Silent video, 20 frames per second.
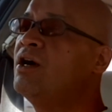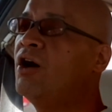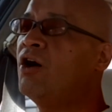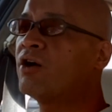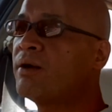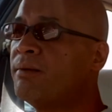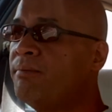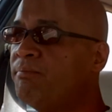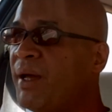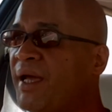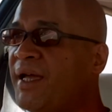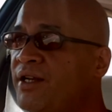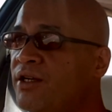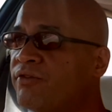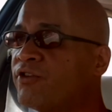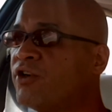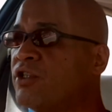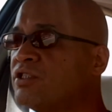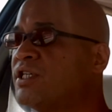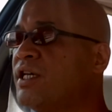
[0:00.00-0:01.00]
or a bane
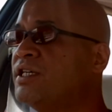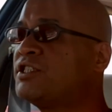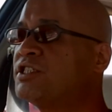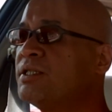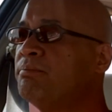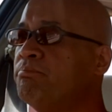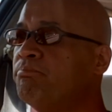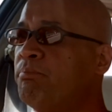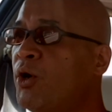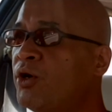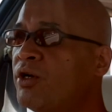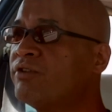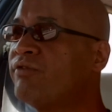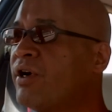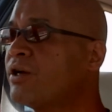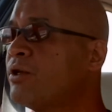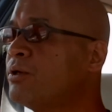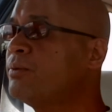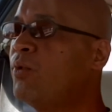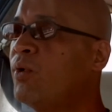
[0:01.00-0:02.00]
of contention, bone of
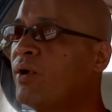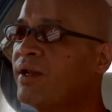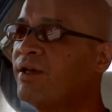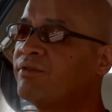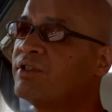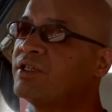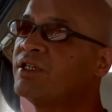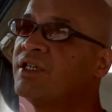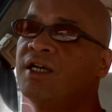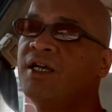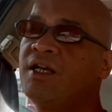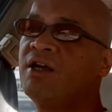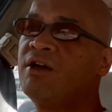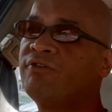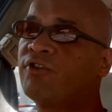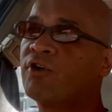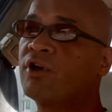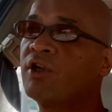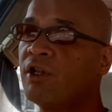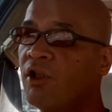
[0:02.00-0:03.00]
argument, whatever,
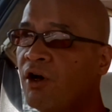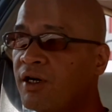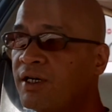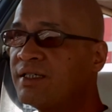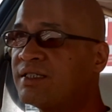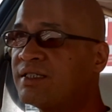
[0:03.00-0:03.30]
for the longest